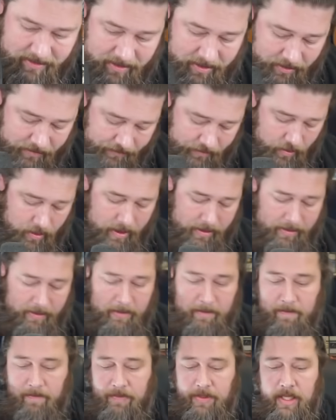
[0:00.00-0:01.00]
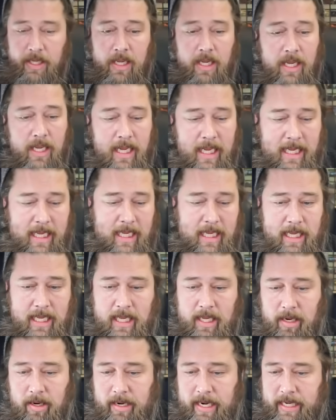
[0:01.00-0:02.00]
and so forth.
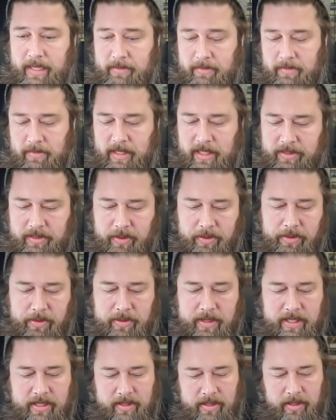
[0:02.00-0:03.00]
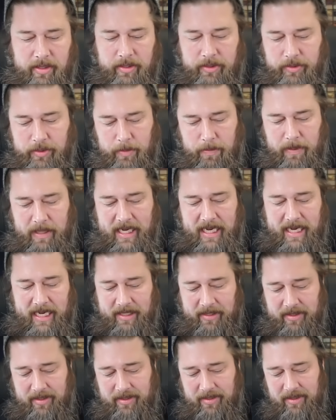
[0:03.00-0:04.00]
All right, let's go through this loose
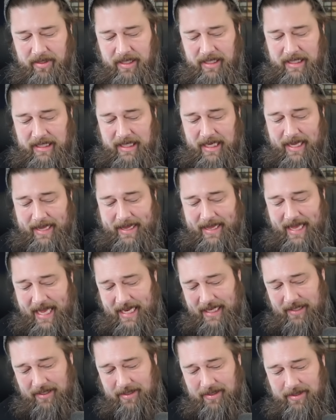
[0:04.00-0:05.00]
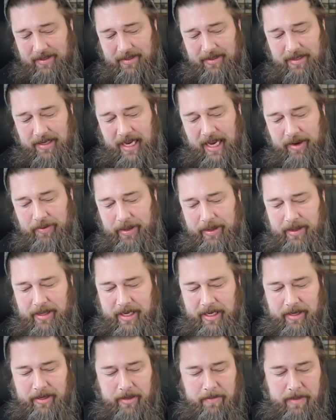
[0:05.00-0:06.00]
box. This, I would
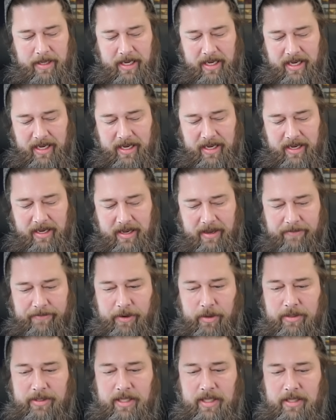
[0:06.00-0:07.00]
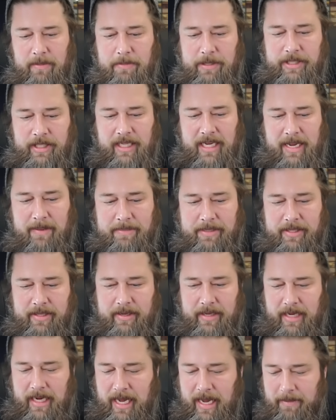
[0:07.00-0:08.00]
think, could be, if there was just a bunch of commons and
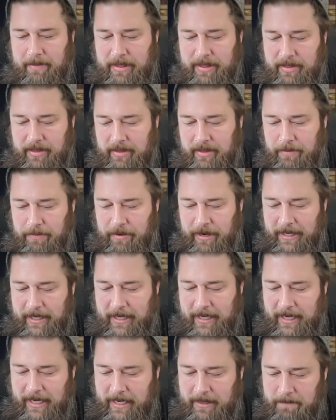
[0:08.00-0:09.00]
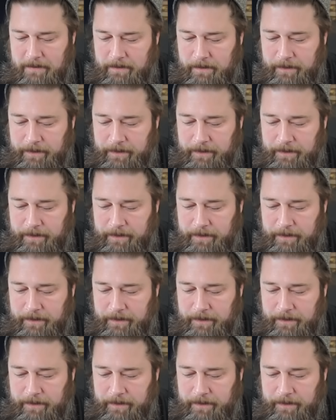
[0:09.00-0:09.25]
uncommons, this is probably it.